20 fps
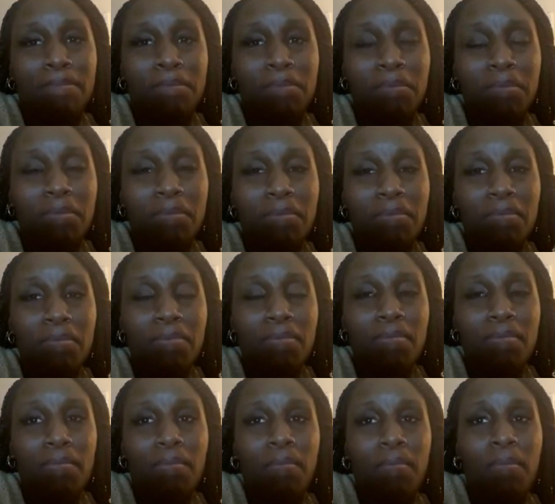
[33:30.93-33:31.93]

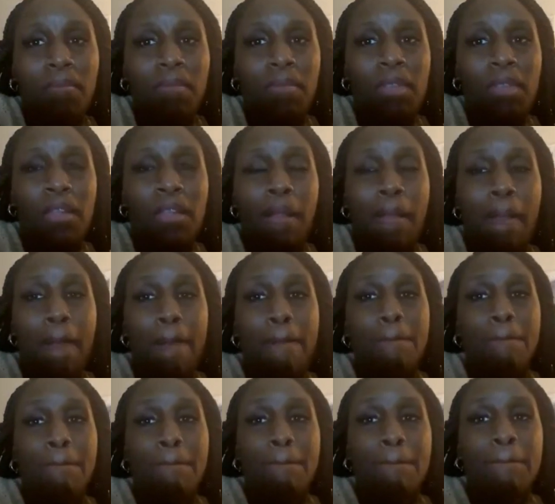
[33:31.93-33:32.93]

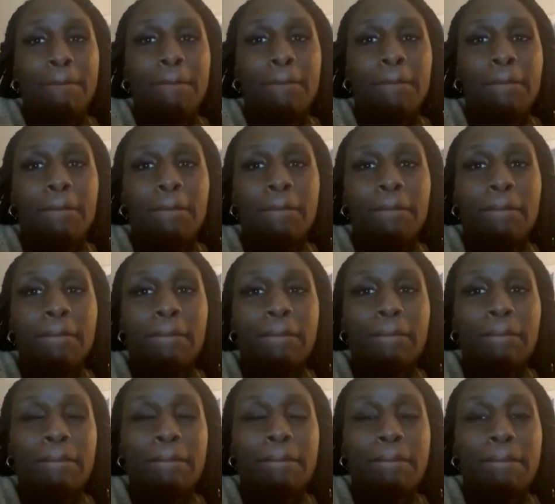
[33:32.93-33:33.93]

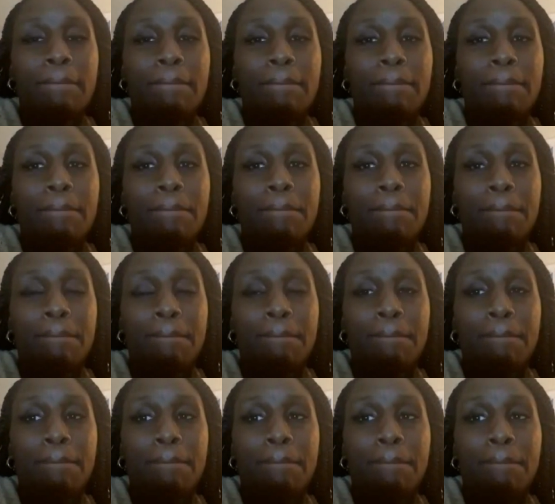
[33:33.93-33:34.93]

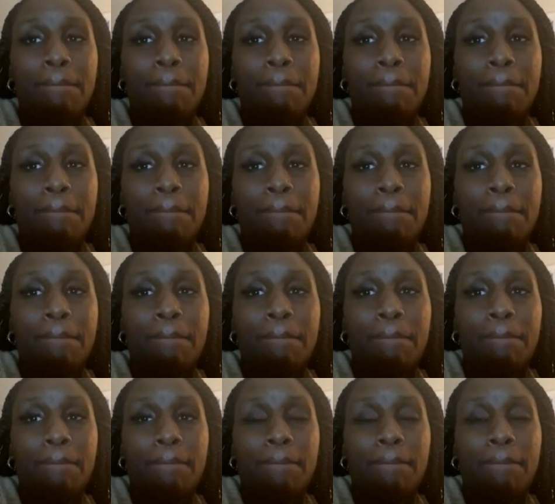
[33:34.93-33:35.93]

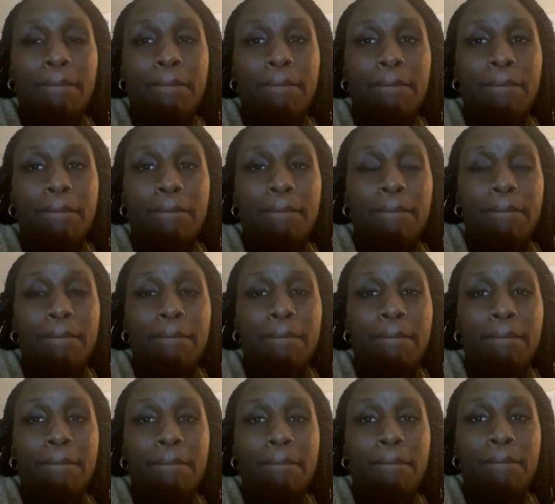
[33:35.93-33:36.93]

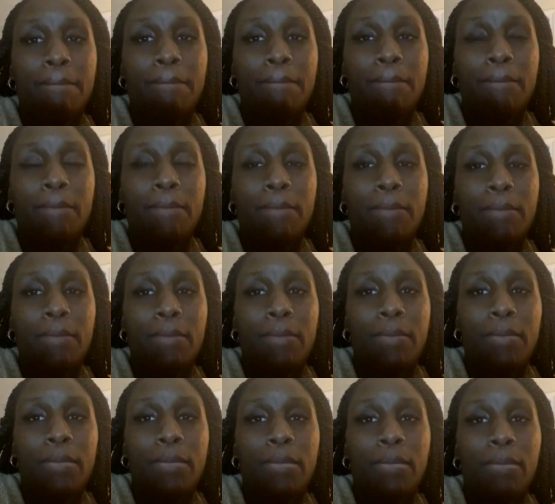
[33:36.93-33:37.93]

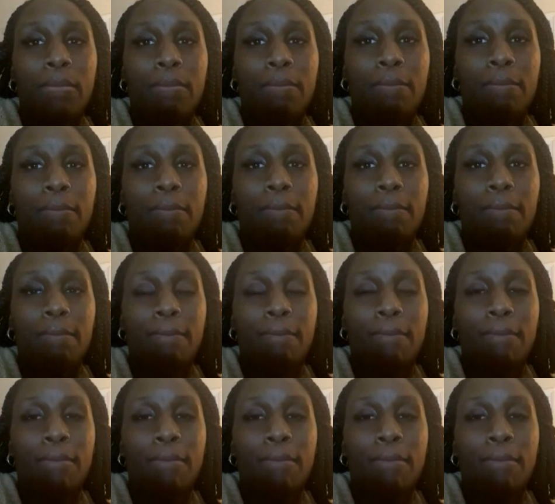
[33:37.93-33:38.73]
The person shown says nothing.